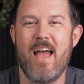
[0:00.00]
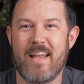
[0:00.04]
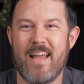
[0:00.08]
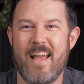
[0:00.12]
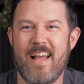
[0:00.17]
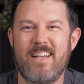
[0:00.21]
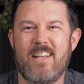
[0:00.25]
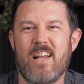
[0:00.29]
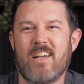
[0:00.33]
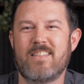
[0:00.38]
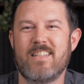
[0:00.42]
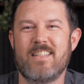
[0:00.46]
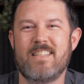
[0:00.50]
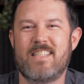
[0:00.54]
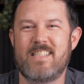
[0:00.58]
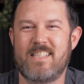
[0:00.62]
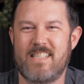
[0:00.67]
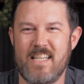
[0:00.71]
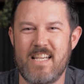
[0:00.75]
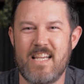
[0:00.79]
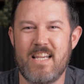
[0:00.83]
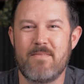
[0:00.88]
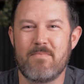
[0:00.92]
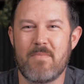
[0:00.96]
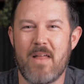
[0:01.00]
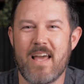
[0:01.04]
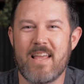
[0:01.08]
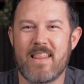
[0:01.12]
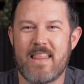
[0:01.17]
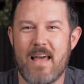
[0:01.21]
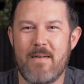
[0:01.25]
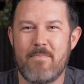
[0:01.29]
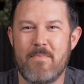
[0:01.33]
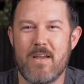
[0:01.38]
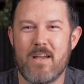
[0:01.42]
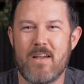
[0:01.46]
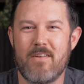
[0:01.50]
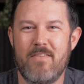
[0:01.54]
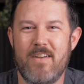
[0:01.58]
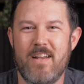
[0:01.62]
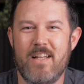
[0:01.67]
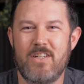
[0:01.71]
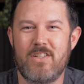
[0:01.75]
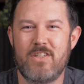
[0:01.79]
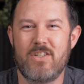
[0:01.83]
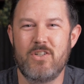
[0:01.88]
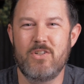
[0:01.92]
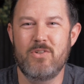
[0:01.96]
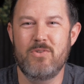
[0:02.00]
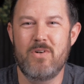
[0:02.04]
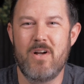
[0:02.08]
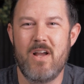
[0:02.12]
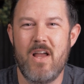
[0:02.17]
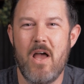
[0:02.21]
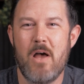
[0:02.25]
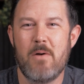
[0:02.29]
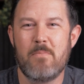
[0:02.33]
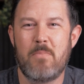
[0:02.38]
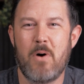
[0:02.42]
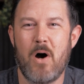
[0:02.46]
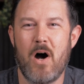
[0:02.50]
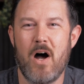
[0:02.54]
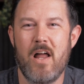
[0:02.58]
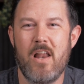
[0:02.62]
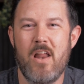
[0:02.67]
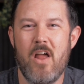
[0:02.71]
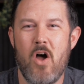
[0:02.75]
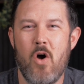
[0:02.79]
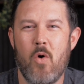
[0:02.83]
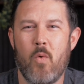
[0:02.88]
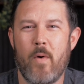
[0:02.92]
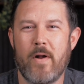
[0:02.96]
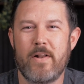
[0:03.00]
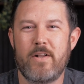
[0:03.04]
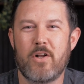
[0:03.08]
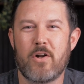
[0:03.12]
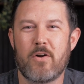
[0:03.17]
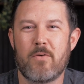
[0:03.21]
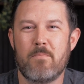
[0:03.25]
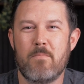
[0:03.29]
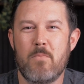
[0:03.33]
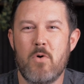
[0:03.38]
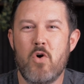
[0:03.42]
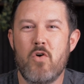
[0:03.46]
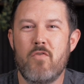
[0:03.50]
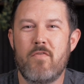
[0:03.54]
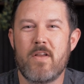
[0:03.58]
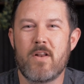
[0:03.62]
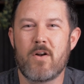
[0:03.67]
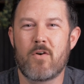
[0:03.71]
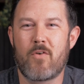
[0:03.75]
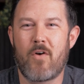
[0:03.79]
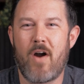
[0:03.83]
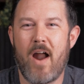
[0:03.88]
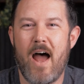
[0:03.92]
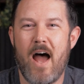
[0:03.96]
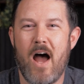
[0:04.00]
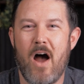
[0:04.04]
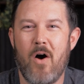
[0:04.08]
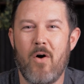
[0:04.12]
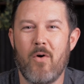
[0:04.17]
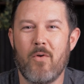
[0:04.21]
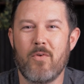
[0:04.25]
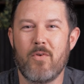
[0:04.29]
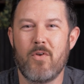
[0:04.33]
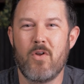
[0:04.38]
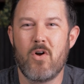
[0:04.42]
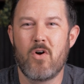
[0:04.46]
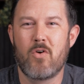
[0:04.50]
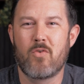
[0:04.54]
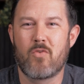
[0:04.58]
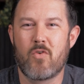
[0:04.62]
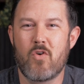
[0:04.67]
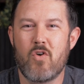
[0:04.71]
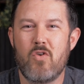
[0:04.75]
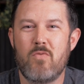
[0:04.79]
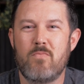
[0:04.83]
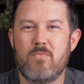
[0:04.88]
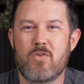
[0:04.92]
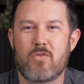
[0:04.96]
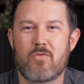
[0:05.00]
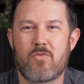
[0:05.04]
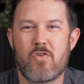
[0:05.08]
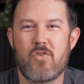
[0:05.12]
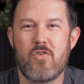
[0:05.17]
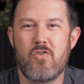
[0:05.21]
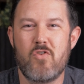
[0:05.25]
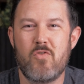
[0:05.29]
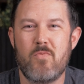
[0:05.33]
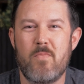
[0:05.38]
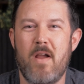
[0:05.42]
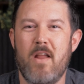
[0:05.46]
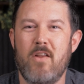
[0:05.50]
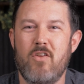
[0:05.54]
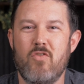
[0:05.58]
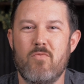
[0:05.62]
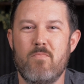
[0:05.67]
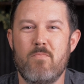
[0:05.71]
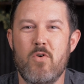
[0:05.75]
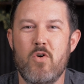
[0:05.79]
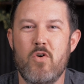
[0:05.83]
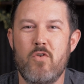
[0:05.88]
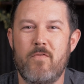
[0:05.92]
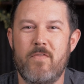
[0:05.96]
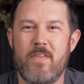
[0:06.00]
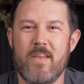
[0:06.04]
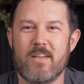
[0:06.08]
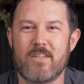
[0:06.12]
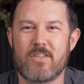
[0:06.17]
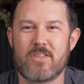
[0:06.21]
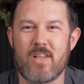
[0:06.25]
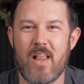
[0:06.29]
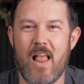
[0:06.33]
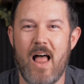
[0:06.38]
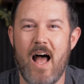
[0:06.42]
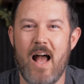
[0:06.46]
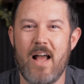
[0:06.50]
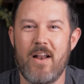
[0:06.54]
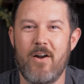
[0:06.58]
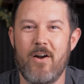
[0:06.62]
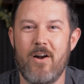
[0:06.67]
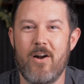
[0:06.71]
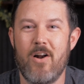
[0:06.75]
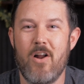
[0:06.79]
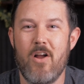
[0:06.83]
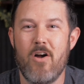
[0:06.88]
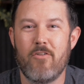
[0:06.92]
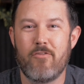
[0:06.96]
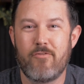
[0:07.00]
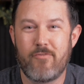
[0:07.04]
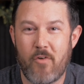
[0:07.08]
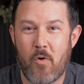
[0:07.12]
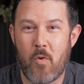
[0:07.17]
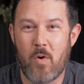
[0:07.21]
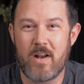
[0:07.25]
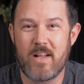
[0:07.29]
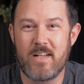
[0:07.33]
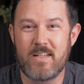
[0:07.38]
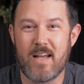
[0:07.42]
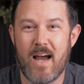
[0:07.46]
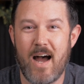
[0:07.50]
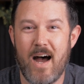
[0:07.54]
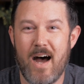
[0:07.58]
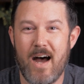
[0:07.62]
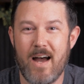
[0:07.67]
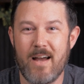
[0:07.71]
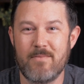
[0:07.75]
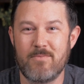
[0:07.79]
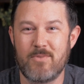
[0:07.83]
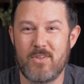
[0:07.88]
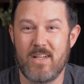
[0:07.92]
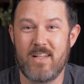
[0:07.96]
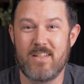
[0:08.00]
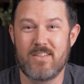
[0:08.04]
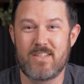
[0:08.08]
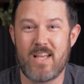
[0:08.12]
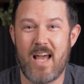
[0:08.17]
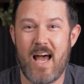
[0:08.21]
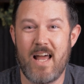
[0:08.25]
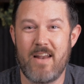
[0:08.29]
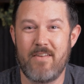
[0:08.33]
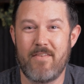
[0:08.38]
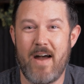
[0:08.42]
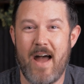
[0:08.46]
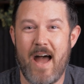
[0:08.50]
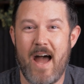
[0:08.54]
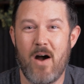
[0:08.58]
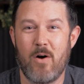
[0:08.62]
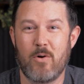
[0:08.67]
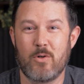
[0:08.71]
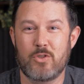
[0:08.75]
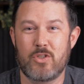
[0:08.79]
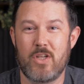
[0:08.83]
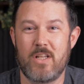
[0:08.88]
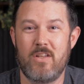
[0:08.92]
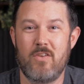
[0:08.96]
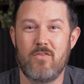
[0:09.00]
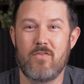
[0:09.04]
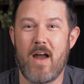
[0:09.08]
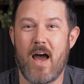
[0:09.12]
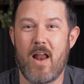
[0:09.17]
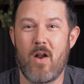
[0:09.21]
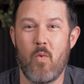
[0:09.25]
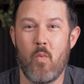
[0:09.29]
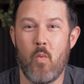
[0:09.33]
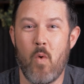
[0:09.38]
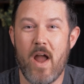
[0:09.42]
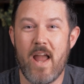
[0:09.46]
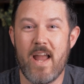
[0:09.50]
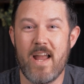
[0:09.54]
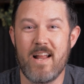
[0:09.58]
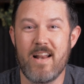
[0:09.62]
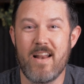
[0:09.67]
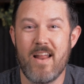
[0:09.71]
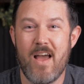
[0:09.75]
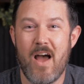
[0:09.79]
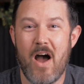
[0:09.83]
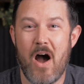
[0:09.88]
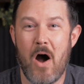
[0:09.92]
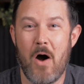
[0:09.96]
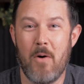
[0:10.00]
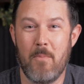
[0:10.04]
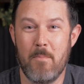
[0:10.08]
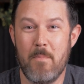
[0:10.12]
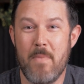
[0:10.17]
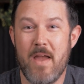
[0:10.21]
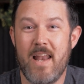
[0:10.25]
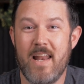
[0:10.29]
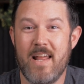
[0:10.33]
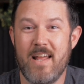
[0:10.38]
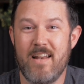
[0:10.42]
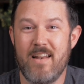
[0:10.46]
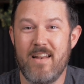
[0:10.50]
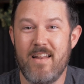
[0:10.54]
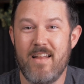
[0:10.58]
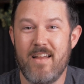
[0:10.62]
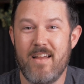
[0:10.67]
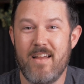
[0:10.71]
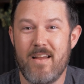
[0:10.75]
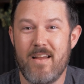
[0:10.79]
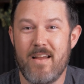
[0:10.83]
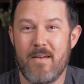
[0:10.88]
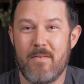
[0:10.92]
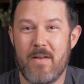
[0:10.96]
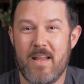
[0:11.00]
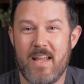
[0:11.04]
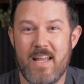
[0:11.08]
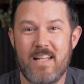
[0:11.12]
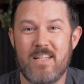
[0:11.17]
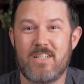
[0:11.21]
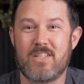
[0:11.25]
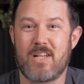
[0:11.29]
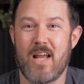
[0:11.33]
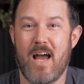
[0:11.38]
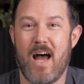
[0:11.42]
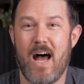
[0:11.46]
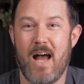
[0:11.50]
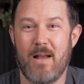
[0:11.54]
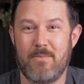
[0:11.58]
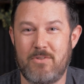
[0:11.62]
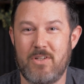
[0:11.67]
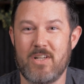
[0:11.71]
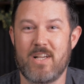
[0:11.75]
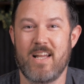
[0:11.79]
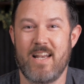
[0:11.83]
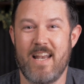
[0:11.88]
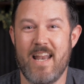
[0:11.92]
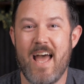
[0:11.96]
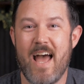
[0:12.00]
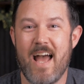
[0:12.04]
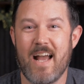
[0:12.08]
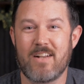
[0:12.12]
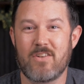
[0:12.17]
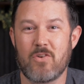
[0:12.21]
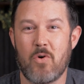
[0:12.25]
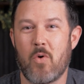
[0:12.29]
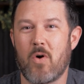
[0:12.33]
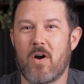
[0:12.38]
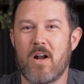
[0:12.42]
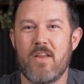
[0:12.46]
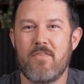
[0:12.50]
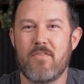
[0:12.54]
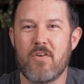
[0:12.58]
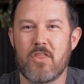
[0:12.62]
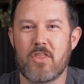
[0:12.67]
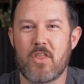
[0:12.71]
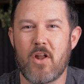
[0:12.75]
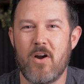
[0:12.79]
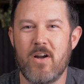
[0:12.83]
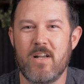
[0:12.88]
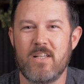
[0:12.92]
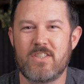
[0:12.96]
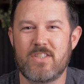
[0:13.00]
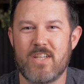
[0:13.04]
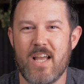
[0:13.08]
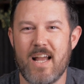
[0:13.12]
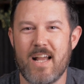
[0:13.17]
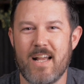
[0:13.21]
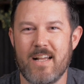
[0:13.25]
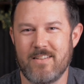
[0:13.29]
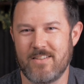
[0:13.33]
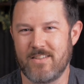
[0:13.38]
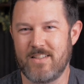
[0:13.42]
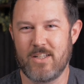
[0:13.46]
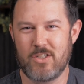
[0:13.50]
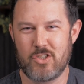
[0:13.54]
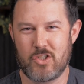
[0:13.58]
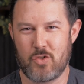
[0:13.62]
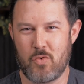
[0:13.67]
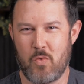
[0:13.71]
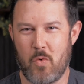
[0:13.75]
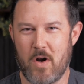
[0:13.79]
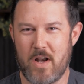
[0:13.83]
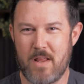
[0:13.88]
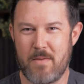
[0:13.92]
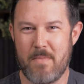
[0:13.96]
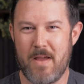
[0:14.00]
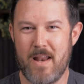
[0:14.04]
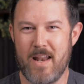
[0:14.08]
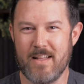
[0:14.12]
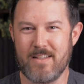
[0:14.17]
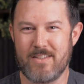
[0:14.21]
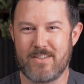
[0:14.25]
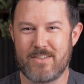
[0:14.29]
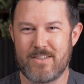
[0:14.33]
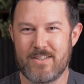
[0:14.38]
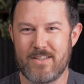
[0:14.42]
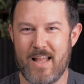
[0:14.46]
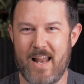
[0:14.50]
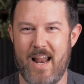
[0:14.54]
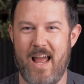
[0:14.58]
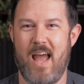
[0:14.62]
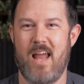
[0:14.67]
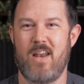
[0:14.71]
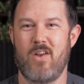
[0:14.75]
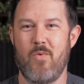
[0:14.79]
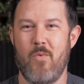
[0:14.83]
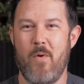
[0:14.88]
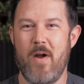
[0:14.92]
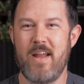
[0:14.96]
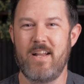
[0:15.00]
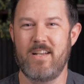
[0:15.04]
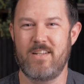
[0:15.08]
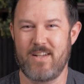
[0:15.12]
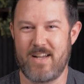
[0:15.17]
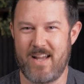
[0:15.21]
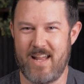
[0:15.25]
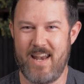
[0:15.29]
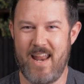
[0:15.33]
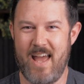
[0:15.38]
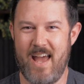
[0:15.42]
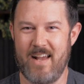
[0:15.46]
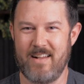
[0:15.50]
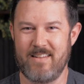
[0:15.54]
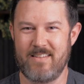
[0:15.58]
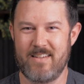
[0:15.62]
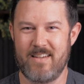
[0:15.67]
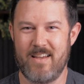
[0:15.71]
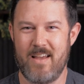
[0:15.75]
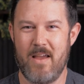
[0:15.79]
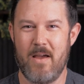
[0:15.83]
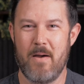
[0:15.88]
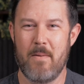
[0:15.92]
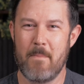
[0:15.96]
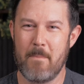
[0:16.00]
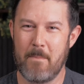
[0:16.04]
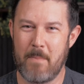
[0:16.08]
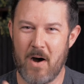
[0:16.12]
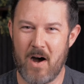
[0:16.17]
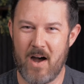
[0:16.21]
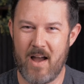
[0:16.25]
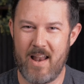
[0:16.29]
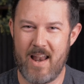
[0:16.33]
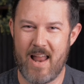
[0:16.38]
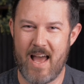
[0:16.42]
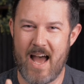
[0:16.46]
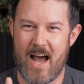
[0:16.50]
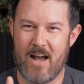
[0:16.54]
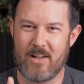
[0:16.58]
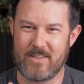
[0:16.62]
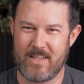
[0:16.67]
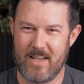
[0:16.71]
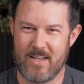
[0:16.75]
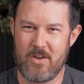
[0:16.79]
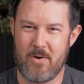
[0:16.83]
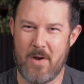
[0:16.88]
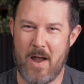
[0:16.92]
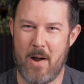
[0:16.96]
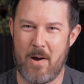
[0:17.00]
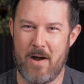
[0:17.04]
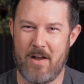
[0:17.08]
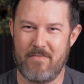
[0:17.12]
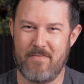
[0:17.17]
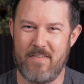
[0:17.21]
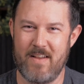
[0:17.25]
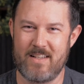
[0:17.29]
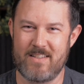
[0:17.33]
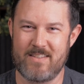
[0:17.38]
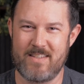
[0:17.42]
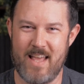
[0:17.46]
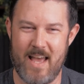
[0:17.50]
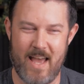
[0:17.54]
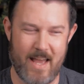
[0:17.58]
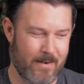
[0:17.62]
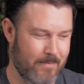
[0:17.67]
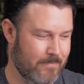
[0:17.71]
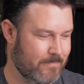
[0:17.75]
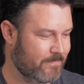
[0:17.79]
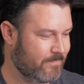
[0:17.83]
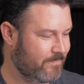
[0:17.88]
It doesn't seem like that big of an issue, but when you're moving around room to room and you move this slider 40 times inside of a house and you've got to wait a minute each time to connect, or even 30 seconds, that's 20 minutes that I had to wait to connect. But I'll tell you how I fixed that.